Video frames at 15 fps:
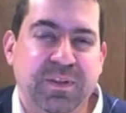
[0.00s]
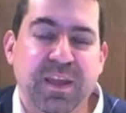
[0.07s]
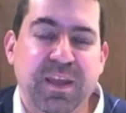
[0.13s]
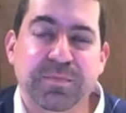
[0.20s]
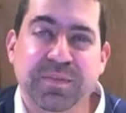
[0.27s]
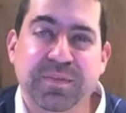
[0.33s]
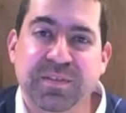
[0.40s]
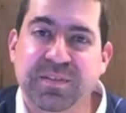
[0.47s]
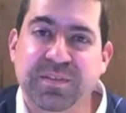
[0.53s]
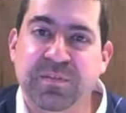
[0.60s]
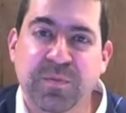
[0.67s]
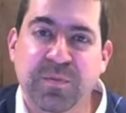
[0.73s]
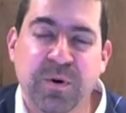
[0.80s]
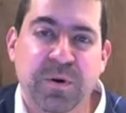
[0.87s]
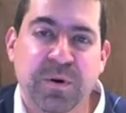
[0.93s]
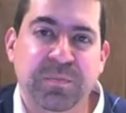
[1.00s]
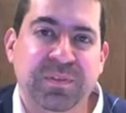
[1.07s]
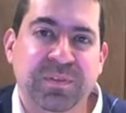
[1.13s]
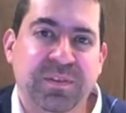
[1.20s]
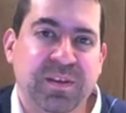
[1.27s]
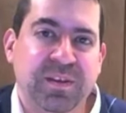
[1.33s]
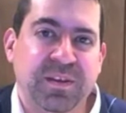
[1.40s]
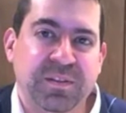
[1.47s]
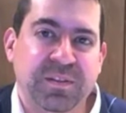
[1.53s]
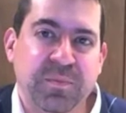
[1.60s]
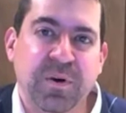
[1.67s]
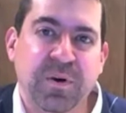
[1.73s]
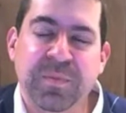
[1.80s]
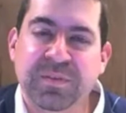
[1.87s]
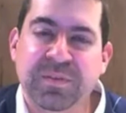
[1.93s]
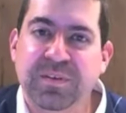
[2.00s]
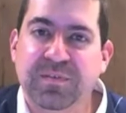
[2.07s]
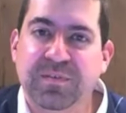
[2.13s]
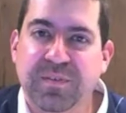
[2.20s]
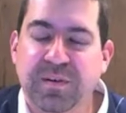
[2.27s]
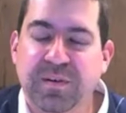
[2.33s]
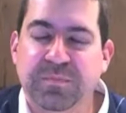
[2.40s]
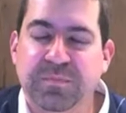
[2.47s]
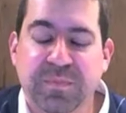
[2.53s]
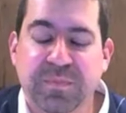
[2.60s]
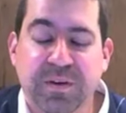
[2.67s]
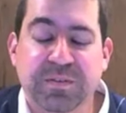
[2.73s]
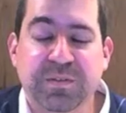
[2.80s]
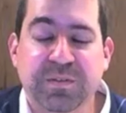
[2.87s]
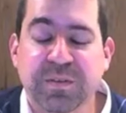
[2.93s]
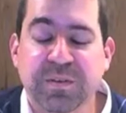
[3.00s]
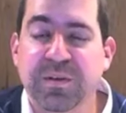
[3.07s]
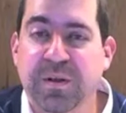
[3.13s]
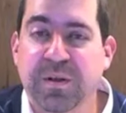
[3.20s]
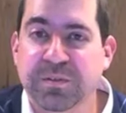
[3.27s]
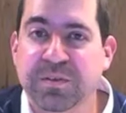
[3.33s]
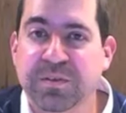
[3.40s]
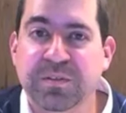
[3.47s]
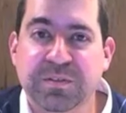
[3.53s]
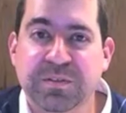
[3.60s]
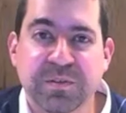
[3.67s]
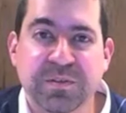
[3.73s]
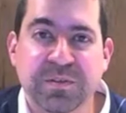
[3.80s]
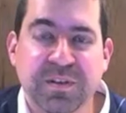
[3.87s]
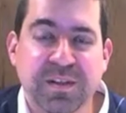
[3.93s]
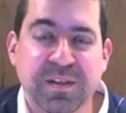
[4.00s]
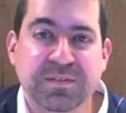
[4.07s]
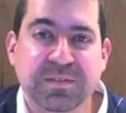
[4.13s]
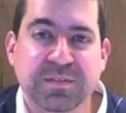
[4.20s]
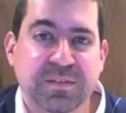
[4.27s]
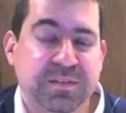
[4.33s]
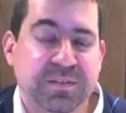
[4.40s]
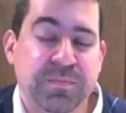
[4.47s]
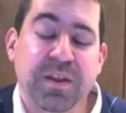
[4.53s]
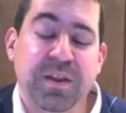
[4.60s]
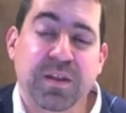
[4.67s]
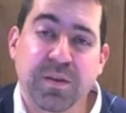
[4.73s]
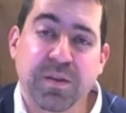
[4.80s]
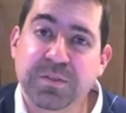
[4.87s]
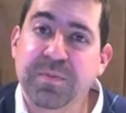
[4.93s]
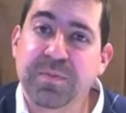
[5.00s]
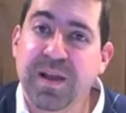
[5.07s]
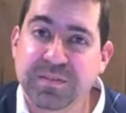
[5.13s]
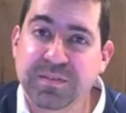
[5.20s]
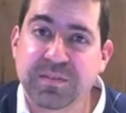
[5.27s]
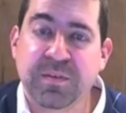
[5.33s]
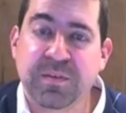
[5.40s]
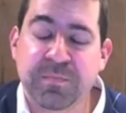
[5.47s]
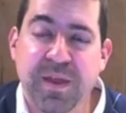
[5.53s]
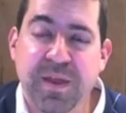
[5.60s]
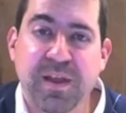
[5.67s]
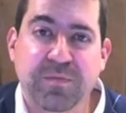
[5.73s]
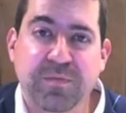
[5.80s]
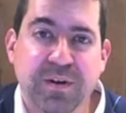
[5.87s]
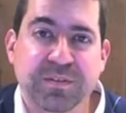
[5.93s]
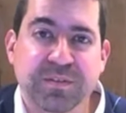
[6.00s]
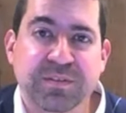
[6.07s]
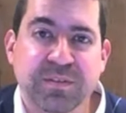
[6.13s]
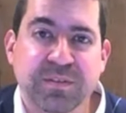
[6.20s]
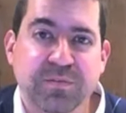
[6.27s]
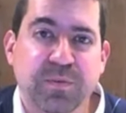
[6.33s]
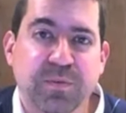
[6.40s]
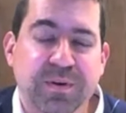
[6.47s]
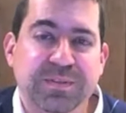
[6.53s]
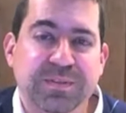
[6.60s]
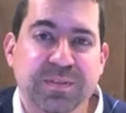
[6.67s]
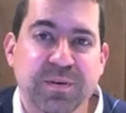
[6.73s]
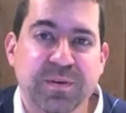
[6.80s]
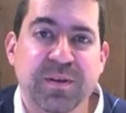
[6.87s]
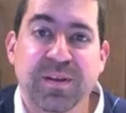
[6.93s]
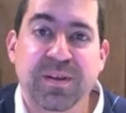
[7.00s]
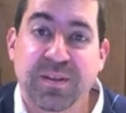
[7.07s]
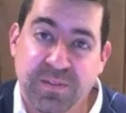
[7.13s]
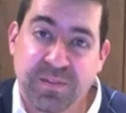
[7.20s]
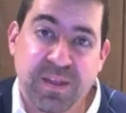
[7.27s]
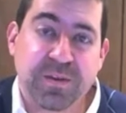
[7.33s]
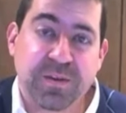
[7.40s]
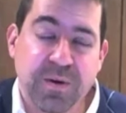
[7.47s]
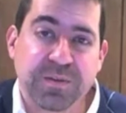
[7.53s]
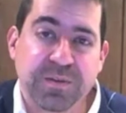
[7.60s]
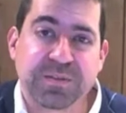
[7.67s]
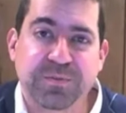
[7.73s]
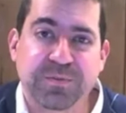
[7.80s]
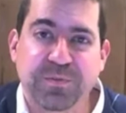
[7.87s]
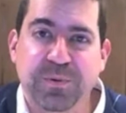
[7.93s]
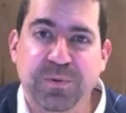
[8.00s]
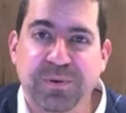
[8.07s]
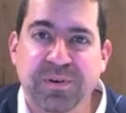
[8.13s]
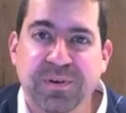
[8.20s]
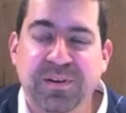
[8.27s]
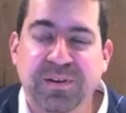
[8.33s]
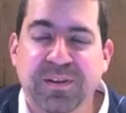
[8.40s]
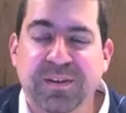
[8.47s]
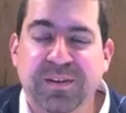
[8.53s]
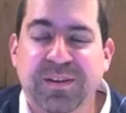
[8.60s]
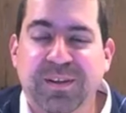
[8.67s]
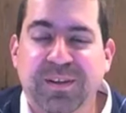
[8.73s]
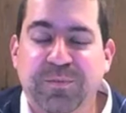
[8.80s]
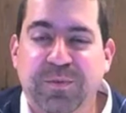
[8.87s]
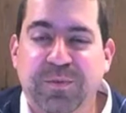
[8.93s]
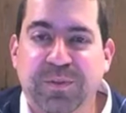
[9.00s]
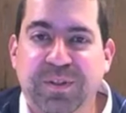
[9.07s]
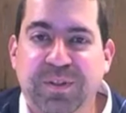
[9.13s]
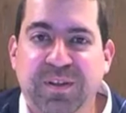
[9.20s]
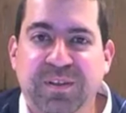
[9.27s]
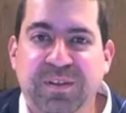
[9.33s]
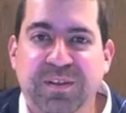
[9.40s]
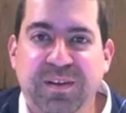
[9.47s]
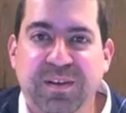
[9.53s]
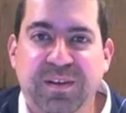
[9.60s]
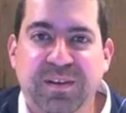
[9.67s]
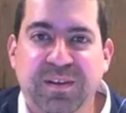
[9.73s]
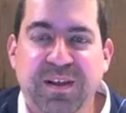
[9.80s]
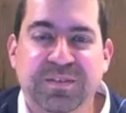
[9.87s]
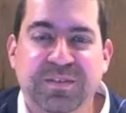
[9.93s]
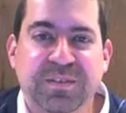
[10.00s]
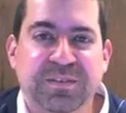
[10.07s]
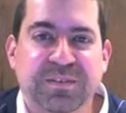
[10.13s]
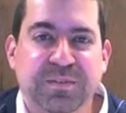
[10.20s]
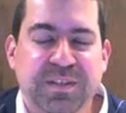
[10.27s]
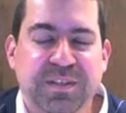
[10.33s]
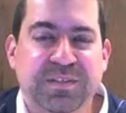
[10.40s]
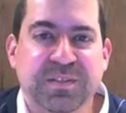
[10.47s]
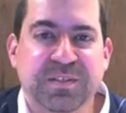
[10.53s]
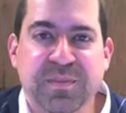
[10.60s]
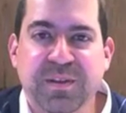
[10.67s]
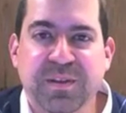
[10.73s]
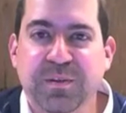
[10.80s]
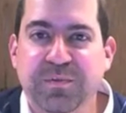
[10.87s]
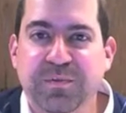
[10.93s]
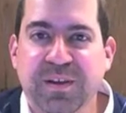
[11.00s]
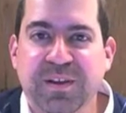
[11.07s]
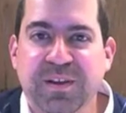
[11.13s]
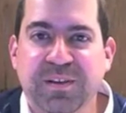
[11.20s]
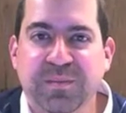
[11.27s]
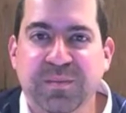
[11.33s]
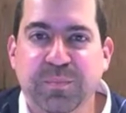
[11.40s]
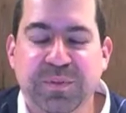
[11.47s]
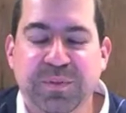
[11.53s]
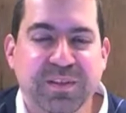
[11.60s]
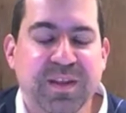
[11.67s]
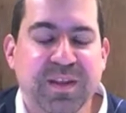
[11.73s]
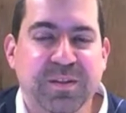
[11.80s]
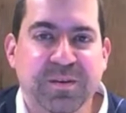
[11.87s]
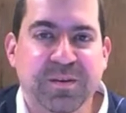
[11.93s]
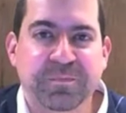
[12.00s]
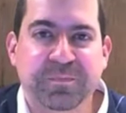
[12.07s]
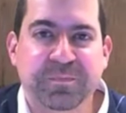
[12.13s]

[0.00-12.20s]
keeps us informed in the moment of our student culture and student needs. It's made a huge positive impact for us in the forest. So thank you also for the excellent system that you've put together.